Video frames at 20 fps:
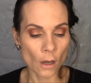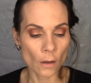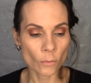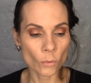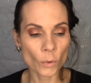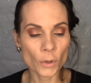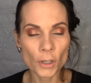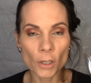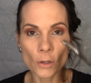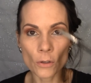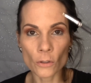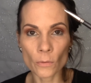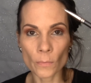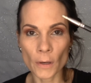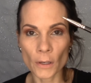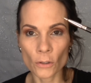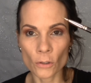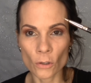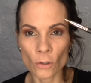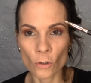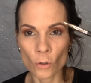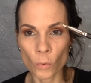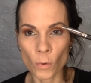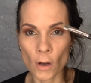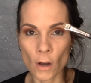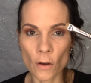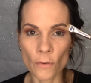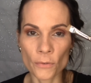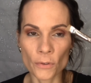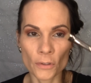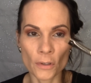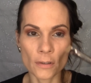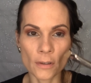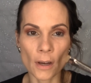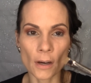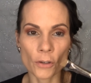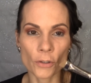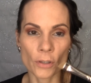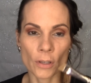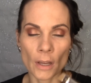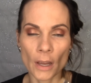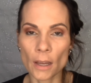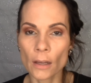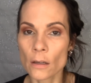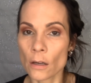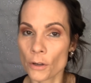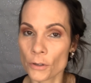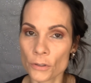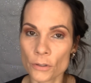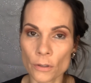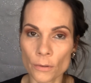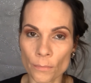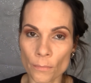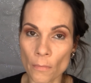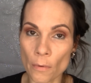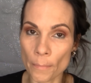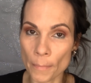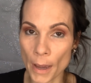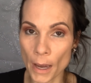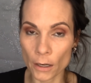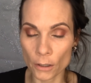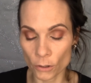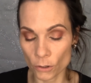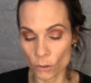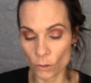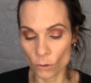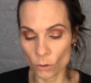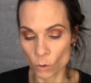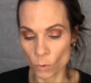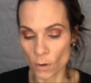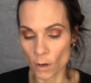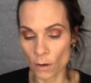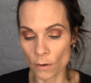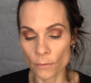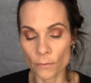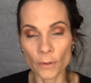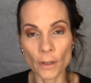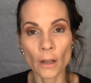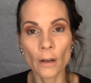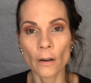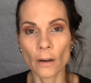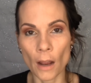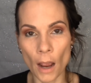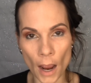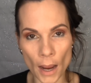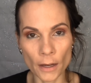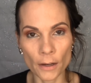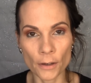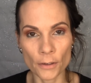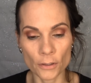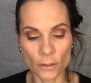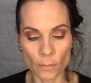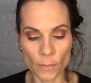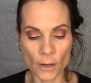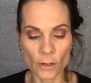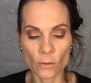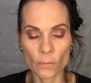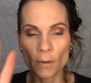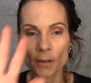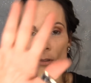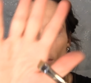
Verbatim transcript: I'm going to use my two twelve. This is actually a custom MAC two twelve that I customized